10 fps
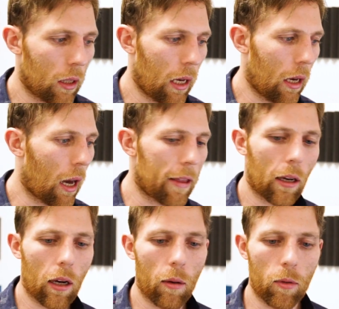it, I
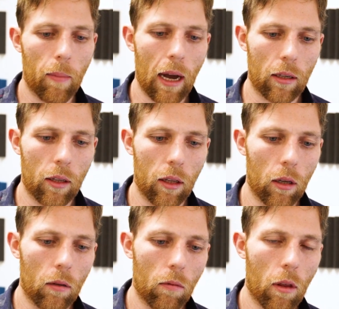think it comes back to
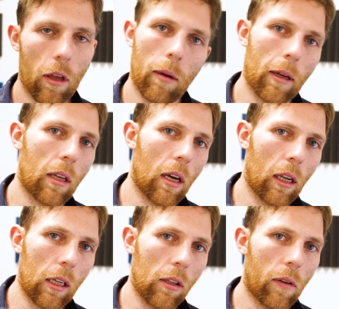the, the thing about the
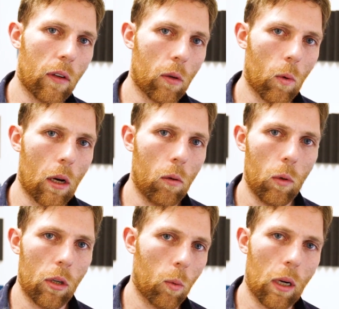adhesives as well,
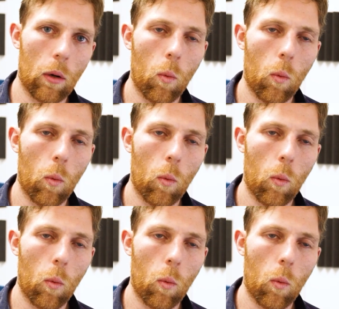which is when,